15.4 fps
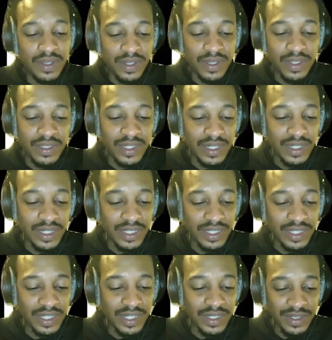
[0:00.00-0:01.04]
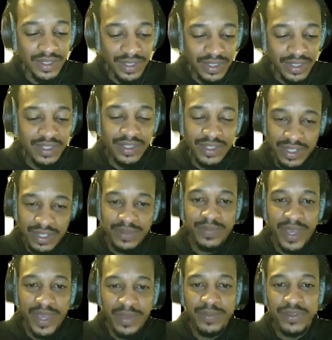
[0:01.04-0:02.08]
It's gonna, it's gonna, it's gonna
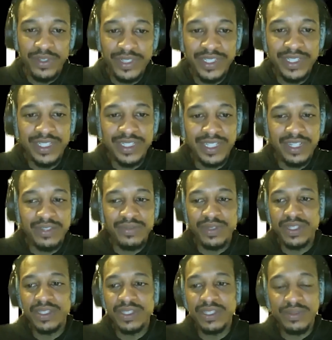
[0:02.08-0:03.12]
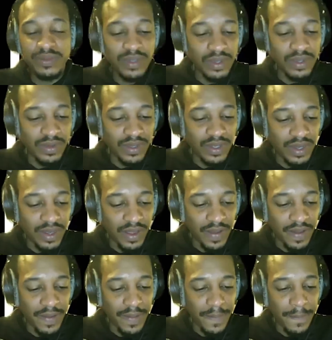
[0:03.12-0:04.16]
make more sense as we continue going.
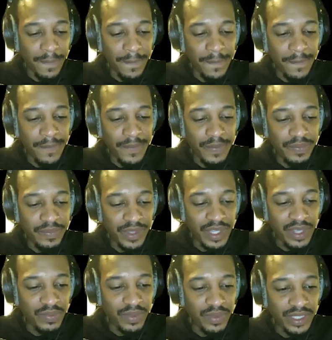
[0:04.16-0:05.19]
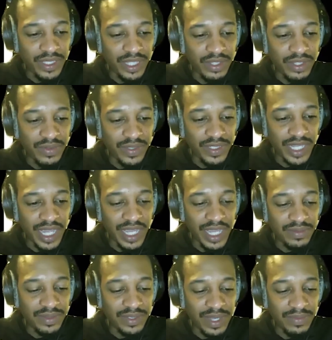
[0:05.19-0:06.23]
Um, can we continue in
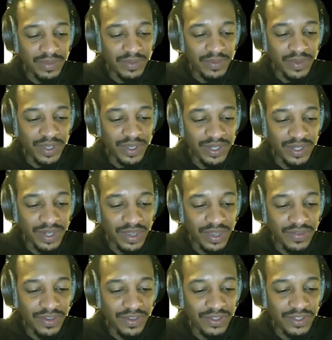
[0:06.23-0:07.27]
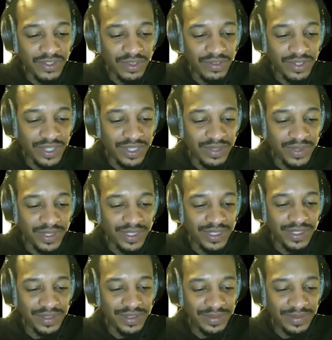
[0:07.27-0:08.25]
James chapter one, uh, verse thirteen, please?